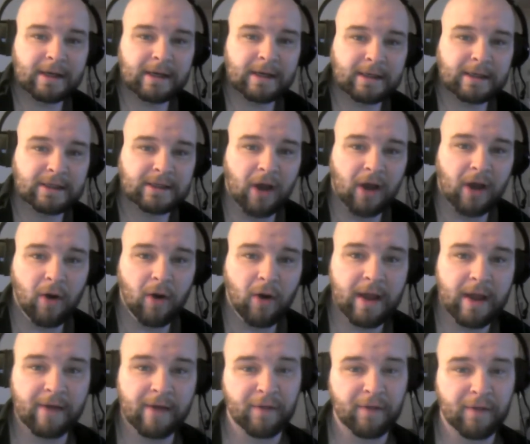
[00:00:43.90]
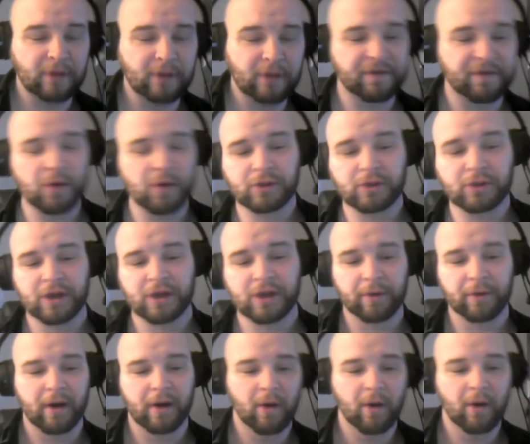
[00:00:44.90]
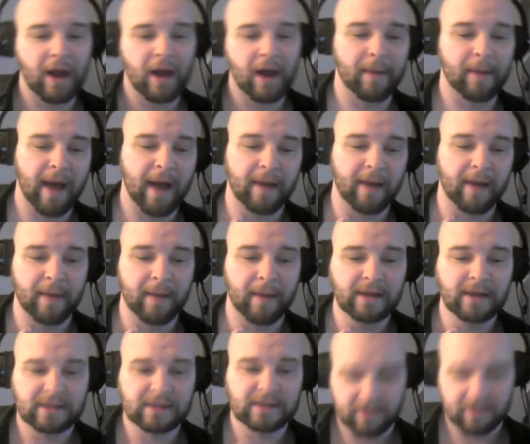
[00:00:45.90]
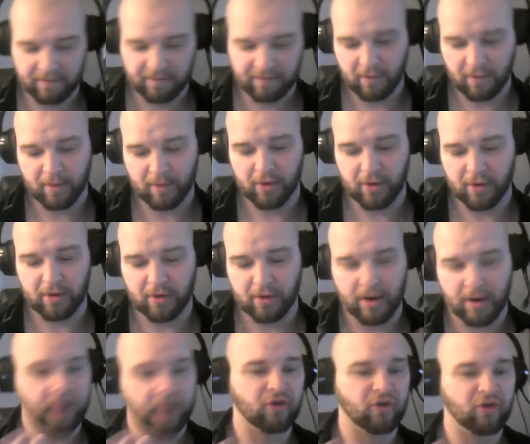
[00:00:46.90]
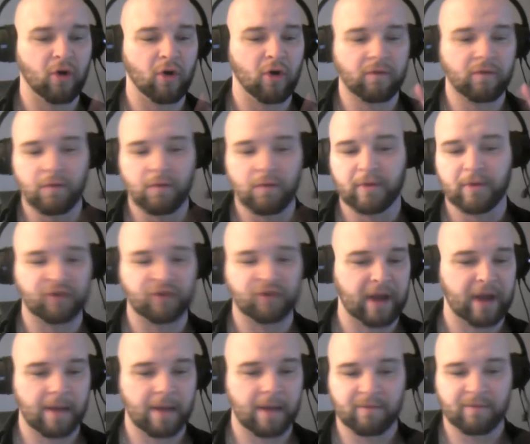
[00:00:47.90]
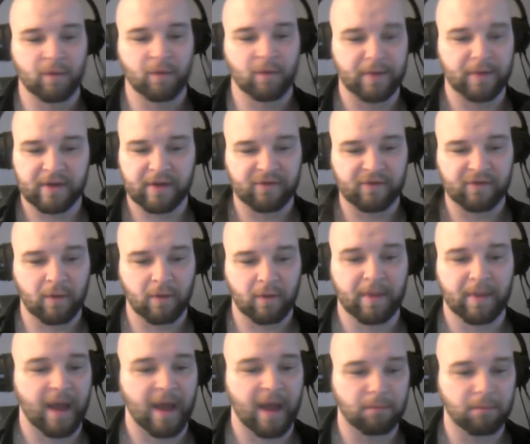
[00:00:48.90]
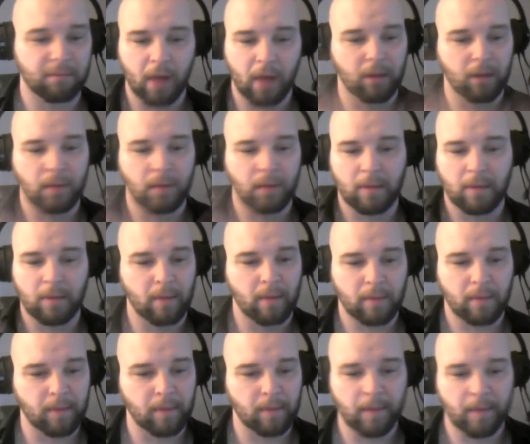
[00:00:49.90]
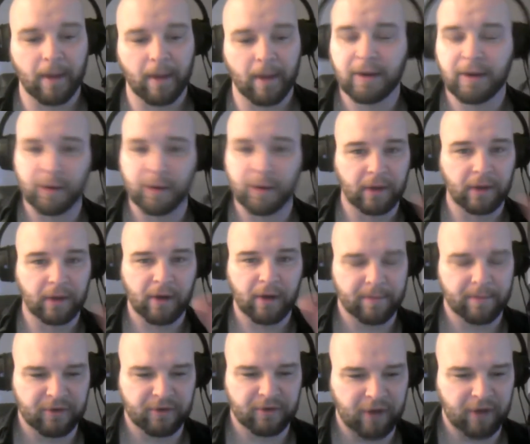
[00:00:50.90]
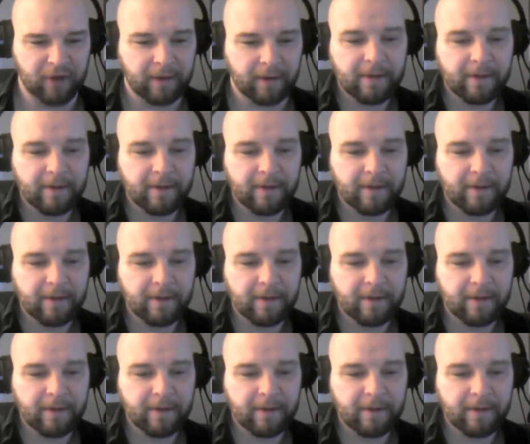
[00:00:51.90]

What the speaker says: So, for those of you who don't know, I am Adam S., former HO, former GM, former this, former that, blah blah blah blah blah blah blah. You can look up the shit.